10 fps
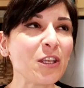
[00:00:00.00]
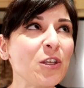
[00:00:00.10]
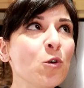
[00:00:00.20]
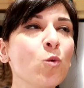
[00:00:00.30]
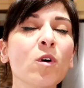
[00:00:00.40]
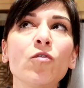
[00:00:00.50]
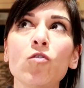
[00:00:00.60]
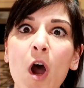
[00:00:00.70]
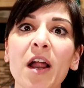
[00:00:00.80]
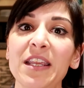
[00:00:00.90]
you will
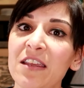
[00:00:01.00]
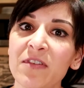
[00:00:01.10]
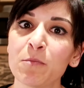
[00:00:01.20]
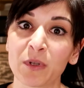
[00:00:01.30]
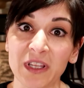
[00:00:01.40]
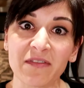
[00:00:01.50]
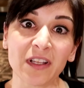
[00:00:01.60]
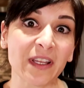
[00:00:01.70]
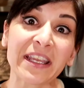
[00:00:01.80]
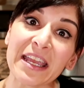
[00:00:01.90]
not even believe
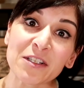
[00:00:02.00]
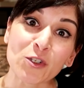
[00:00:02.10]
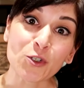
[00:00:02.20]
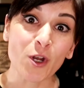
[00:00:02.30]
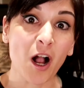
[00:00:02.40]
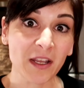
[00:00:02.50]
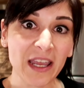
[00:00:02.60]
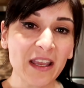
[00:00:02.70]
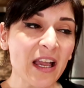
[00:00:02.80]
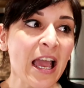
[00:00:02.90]
it. Like, it's
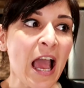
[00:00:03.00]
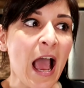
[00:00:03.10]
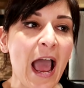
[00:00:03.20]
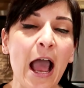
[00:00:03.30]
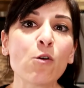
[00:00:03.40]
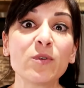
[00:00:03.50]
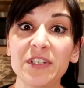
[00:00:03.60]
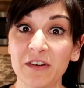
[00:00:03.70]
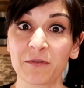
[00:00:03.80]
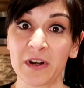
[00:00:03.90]
shocking how
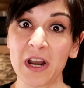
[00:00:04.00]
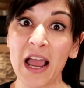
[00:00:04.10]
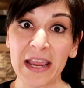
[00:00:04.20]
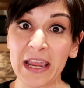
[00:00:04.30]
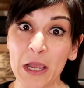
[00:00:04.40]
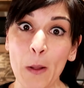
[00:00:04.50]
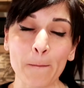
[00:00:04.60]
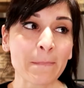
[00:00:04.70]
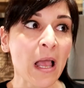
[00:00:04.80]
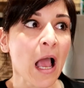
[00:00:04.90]
different I
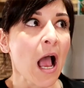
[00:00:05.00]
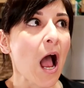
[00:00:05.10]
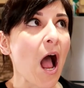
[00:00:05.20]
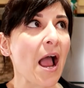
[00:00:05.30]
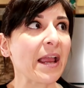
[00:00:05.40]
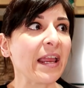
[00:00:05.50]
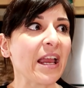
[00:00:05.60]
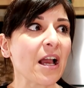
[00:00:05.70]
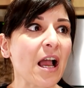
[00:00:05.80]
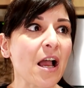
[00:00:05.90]
am.
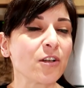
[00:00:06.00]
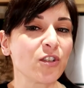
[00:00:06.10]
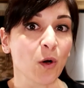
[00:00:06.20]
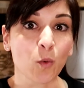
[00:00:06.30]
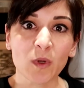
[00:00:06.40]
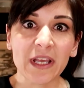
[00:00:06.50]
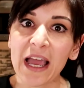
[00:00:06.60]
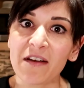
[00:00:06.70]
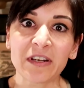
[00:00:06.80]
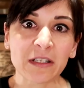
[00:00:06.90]
I don't really
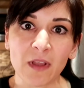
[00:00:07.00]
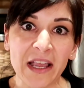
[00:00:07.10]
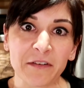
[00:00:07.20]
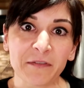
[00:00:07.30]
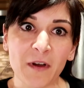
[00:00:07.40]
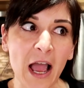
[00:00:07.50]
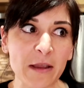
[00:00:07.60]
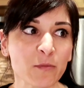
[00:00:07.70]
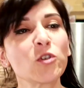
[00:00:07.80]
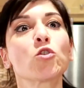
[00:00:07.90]
have any life.
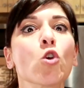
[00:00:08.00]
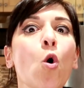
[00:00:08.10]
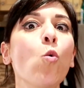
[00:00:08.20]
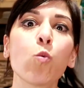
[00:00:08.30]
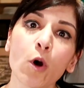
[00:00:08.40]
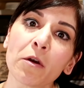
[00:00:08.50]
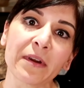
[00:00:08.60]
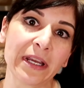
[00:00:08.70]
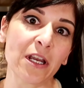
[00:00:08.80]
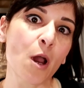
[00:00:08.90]
I'm so
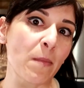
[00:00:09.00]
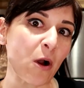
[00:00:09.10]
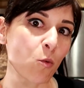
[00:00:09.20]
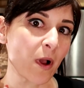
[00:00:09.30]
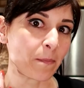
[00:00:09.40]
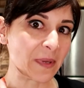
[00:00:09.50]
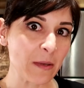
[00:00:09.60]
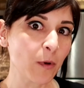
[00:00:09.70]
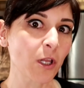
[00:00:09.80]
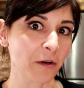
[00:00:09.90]
worried about what
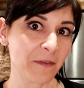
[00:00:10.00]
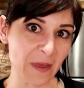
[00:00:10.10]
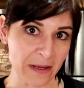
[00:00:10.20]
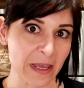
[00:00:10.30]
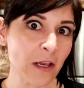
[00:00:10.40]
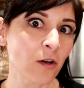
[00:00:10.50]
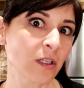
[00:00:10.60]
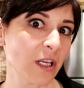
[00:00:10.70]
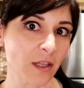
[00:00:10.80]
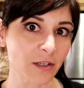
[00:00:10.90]
people are thinking on
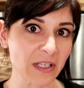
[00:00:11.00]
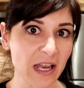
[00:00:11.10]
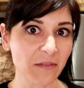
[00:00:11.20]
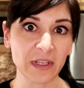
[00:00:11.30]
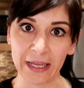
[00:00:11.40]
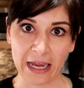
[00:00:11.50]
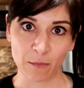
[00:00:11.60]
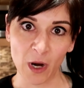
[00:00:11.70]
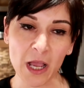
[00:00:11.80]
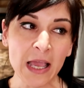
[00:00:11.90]
the other side of the
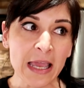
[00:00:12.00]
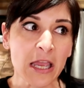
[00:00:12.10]
camera.